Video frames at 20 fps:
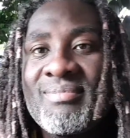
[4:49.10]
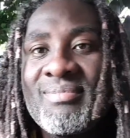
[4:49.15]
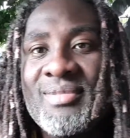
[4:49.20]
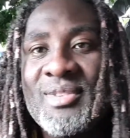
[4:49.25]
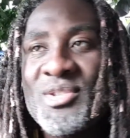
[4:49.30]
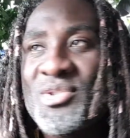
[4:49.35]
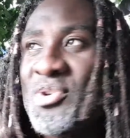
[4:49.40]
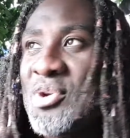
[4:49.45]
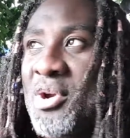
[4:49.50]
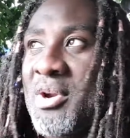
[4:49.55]

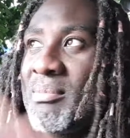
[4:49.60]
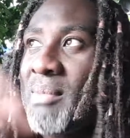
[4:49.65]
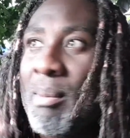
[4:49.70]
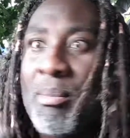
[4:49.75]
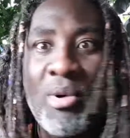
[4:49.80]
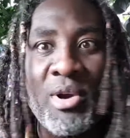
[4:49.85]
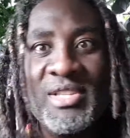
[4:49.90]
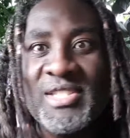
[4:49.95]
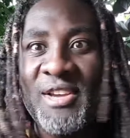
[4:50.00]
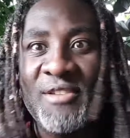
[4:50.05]
sorry, my
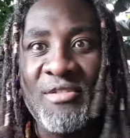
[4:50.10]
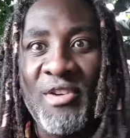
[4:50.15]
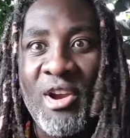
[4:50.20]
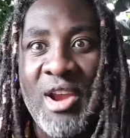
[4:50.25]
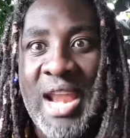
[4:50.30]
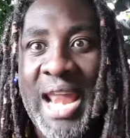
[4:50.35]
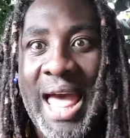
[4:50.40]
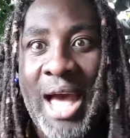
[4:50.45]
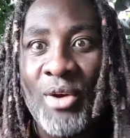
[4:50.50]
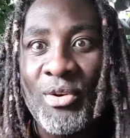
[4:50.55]
boys are very
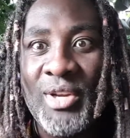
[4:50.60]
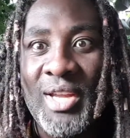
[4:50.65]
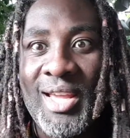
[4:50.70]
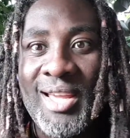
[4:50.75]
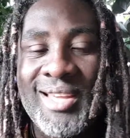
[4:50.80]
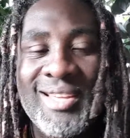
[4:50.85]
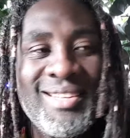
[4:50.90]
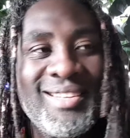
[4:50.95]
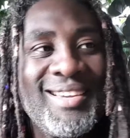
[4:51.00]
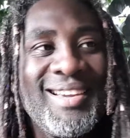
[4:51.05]
loud, eh?
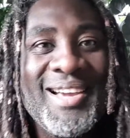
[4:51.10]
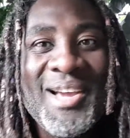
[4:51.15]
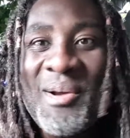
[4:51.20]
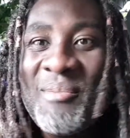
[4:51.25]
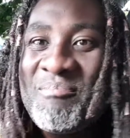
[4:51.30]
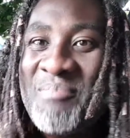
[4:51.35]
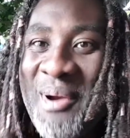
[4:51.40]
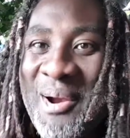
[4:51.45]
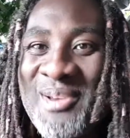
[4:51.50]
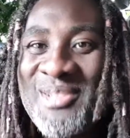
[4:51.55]

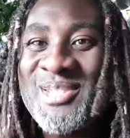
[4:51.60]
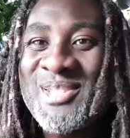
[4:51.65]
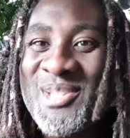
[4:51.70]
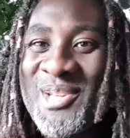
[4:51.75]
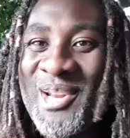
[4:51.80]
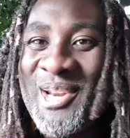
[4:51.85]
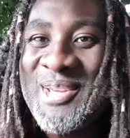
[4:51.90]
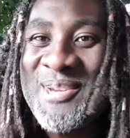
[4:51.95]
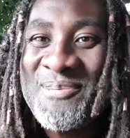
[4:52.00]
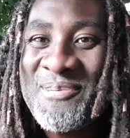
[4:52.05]

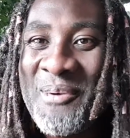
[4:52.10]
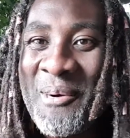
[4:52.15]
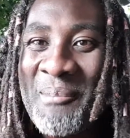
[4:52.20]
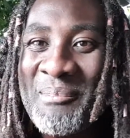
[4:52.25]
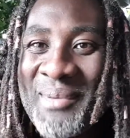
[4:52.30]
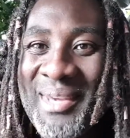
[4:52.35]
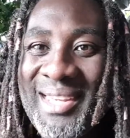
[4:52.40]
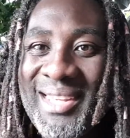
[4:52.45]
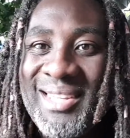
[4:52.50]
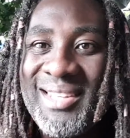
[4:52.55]
Personally, for
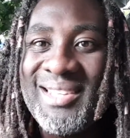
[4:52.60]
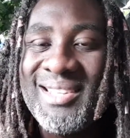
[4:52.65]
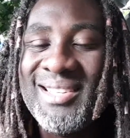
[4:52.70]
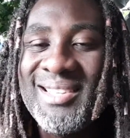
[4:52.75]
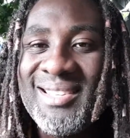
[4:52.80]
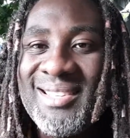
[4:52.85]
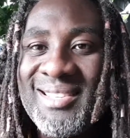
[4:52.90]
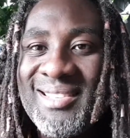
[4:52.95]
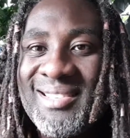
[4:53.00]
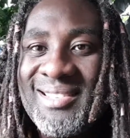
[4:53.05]
me,
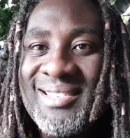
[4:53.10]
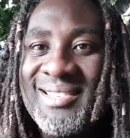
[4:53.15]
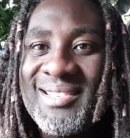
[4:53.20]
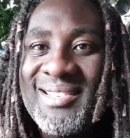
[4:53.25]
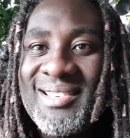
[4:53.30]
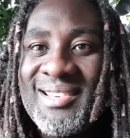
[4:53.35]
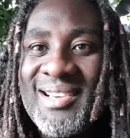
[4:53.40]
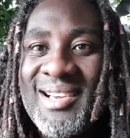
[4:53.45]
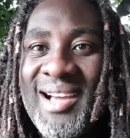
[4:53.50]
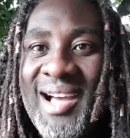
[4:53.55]

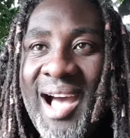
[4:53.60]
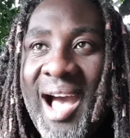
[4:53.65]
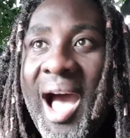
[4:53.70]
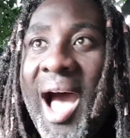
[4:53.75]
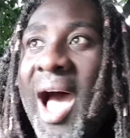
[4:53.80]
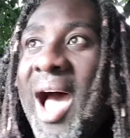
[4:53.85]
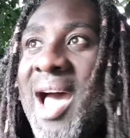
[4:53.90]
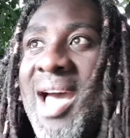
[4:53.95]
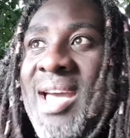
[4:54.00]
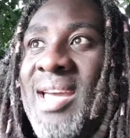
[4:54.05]

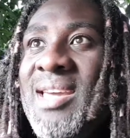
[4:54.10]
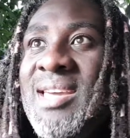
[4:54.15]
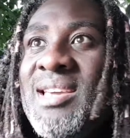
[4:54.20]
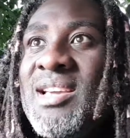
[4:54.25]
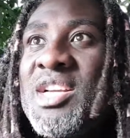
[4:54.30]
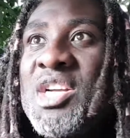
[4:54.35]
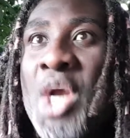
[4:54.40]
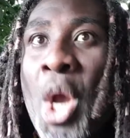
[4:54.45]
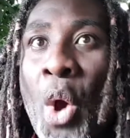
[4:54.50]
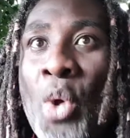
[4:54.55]
I
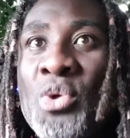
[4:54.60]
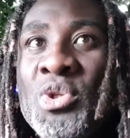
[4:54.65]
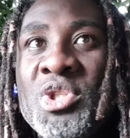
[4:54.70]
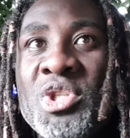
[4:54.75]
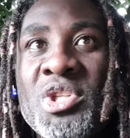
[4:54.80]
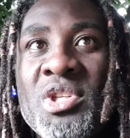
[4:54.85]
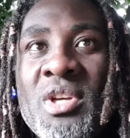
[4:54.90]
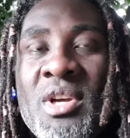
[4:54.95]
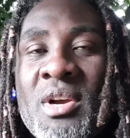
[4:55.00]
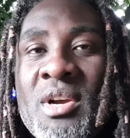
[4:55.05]

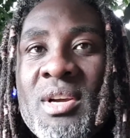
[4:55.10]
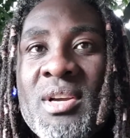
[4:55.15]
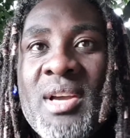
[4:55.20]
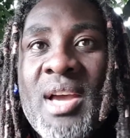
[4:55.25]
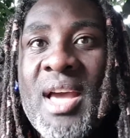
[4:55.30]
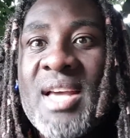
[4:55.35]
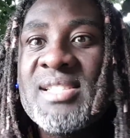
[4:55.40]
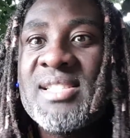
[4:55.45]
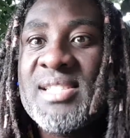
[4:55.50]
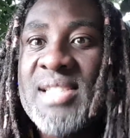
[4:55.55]
coach
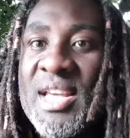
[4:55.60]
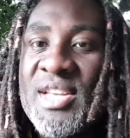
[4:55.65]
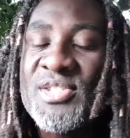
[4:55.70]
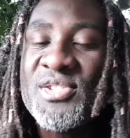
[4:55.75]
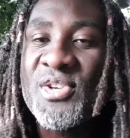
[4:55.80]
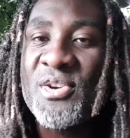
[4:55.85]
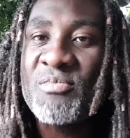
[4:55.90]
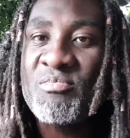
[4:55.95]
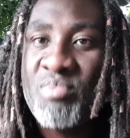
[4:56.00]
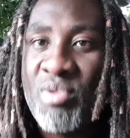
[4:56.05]
a sense
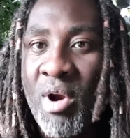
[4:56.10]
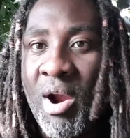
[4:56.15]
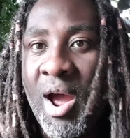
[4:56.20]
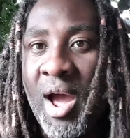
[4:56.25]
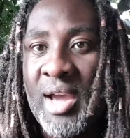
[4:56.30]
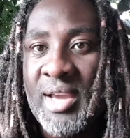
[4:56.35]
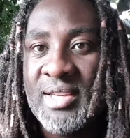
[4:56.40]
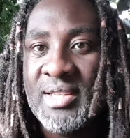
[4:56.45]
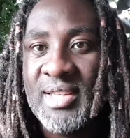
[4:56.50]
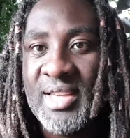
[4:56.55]
of
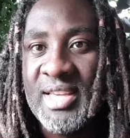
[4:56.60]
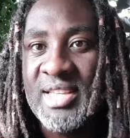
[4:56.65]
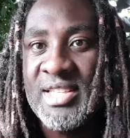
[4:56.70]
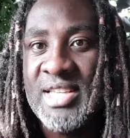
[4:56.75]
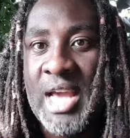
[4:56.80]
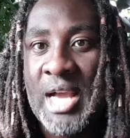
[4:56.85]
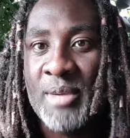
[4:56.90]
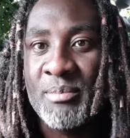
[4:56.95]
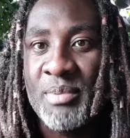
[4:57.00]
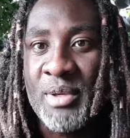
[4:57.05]
pride in
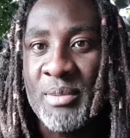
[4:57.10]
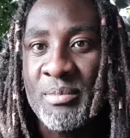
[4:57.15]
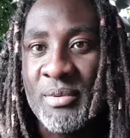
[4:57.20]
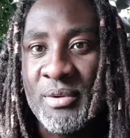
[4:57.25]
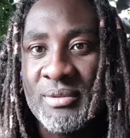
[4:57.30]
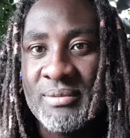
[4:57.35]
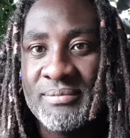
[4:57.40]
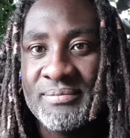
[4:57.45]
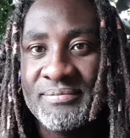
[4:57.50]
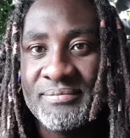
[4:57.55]
young people.
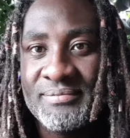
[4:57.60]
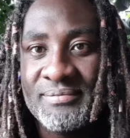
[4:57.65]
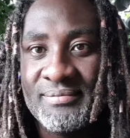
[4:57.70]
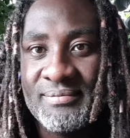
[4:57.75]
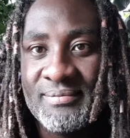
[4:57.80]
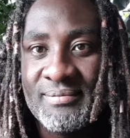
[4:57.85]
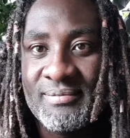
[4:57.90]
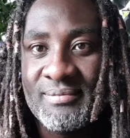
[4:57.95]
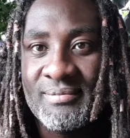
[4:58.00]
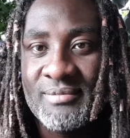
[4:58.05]

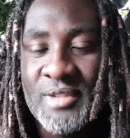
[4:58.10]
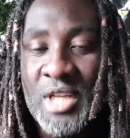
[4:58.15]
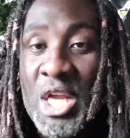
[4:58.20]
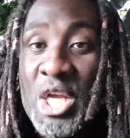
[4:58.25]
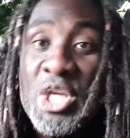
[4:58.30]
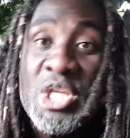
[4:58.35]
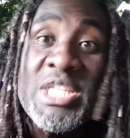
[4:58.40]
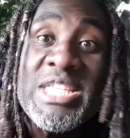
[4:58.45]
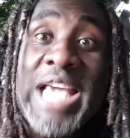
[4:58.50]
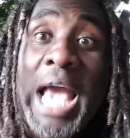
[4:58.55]

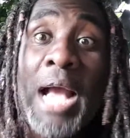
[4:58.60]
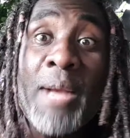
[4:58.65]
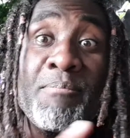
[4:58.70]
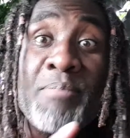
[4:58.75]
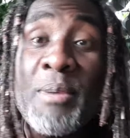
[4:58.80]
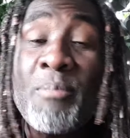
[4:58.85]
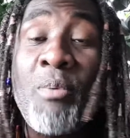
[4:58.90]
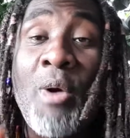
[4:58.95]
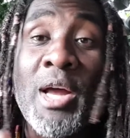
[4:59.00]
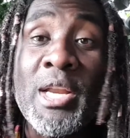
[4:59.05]
Young
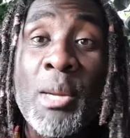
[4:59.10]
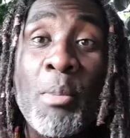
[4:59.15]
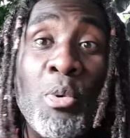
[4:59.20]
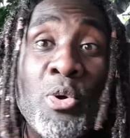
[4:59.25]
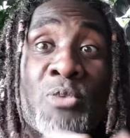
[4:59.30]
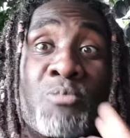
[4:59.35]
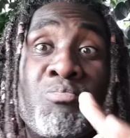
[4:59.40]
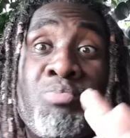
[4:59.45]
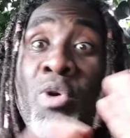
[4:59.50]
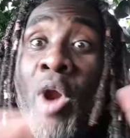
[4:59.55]
people are the
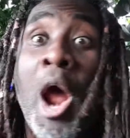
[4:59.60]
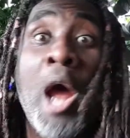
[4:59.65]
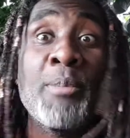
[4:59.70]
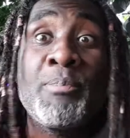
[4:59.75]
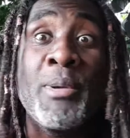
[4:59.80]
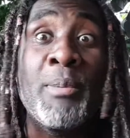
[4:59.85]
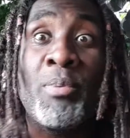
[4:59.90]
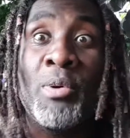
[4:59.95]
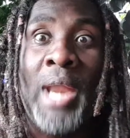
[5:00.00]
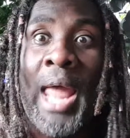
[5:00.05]
most proud
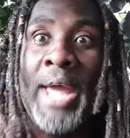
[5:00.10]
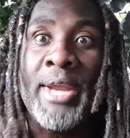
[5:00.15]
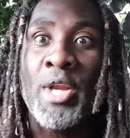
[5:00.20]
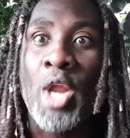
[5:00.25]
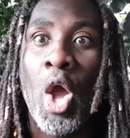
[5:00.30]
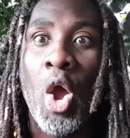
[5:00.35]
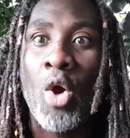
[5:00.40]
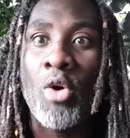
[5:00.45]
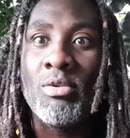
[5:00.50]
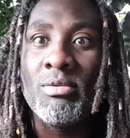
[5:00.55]
people I
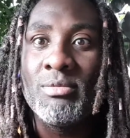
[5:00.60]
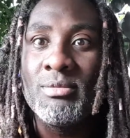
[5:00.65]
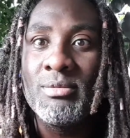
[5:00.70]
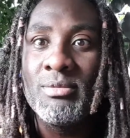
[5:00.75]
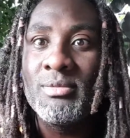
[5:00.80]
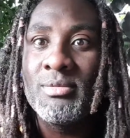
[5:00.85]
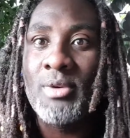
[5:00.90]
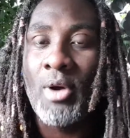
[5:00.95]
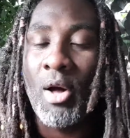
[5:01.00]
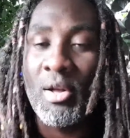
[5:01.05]
know.
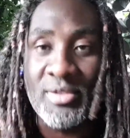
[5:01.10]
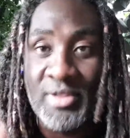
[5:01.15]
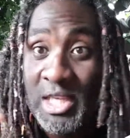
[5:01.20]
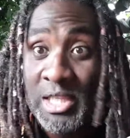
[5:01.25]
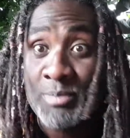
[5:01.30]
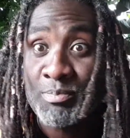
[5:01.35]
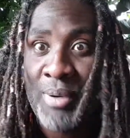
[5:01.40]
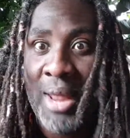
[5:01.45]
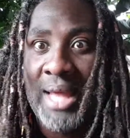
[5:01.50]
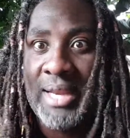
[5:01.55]
on
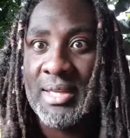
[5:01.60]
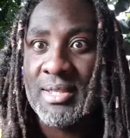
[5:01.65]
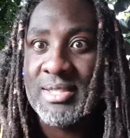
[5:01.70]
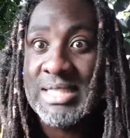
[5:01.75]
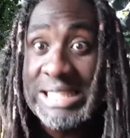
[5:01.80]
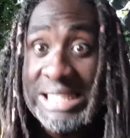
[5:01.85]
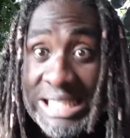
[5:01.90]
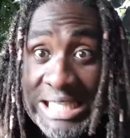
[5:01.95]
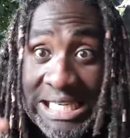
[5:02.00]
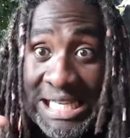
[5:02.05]
this planet,
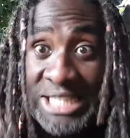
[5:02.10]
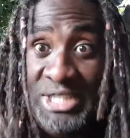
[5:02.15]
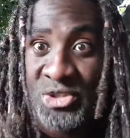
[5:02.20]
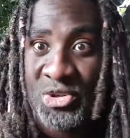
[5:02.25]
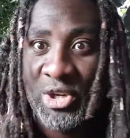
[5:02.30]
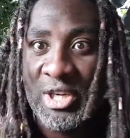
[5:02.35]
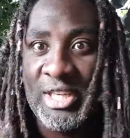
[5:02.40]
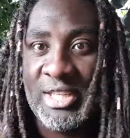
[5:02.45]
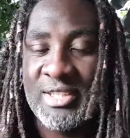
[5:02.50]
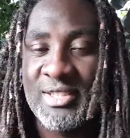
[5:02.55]

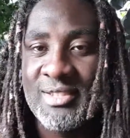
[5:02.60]
literally.